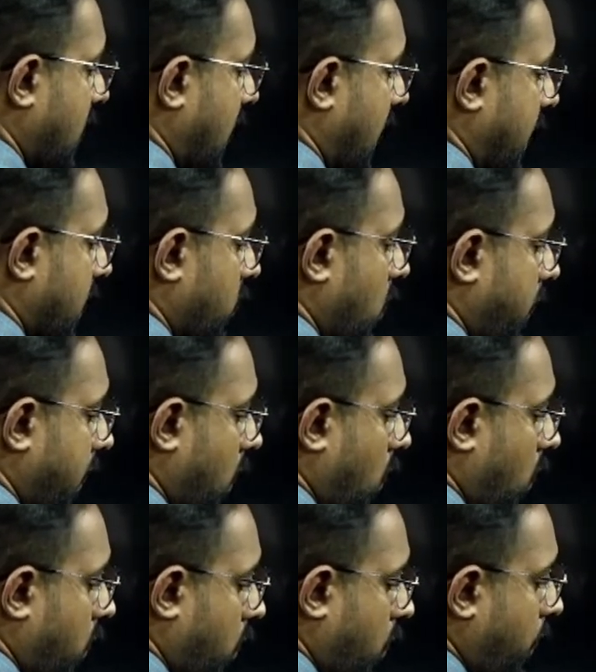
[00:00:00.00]
angle will be equal
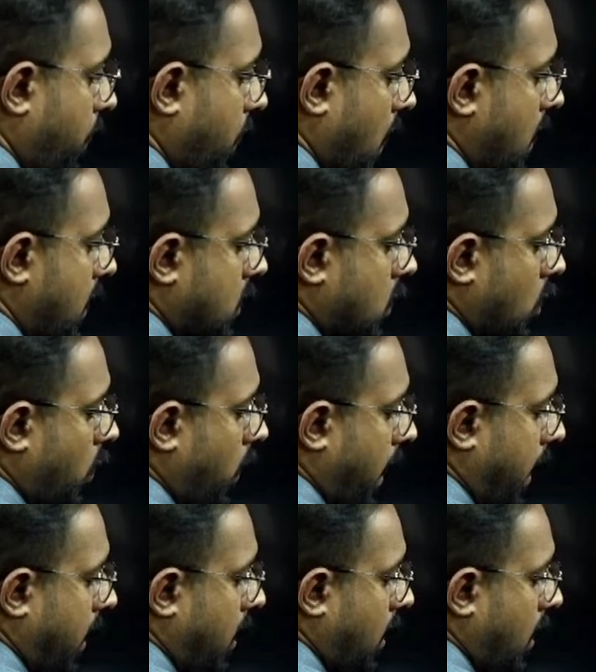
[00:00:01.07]
to?
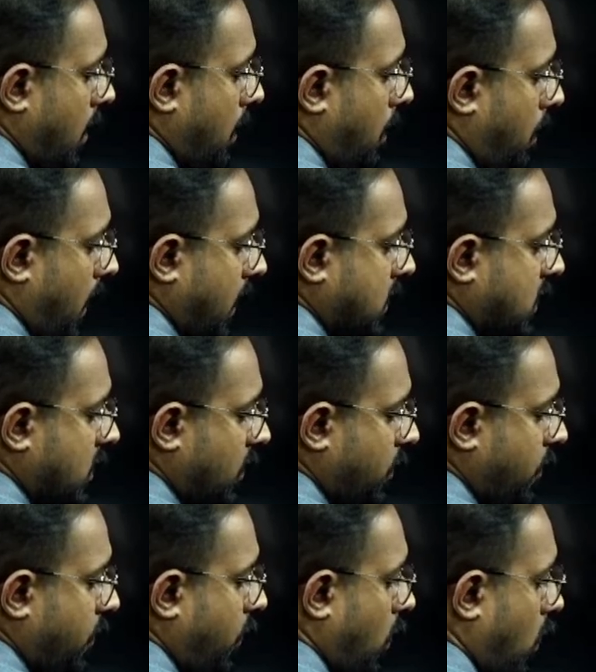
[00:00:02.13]
2n plus
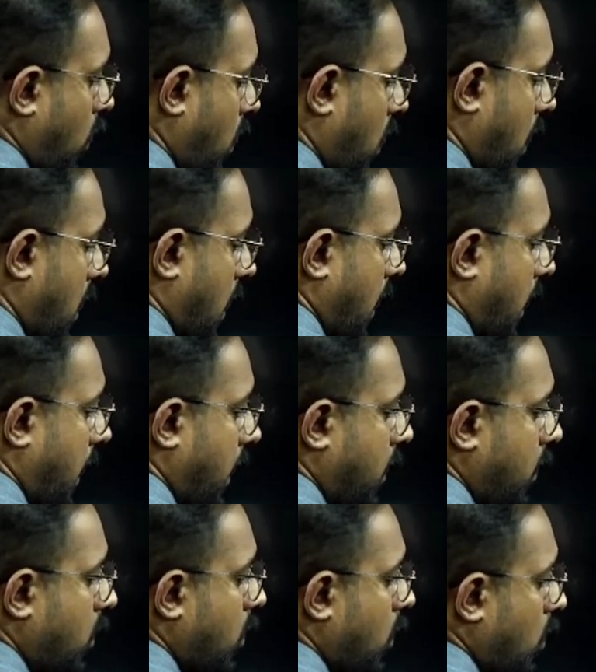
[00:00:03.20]
4
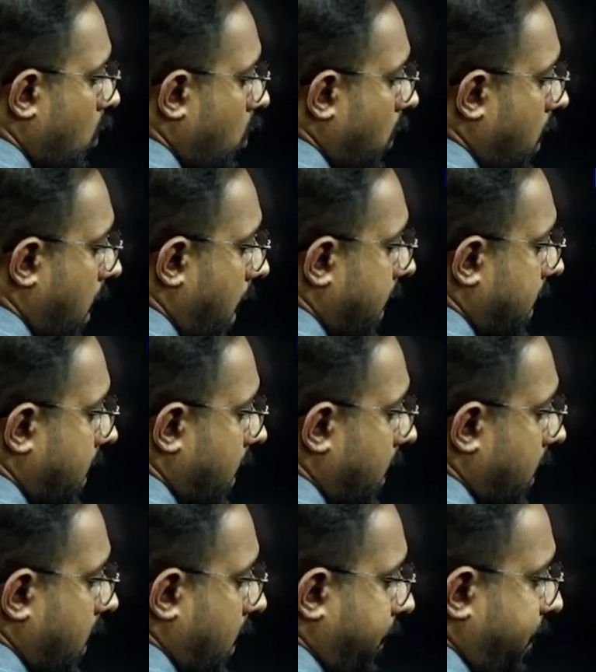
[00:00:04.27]
into 90
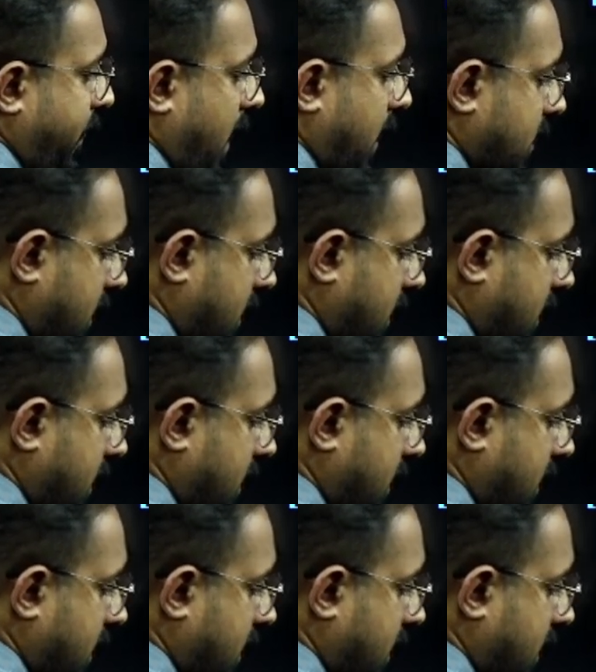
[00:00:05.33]
degree. That is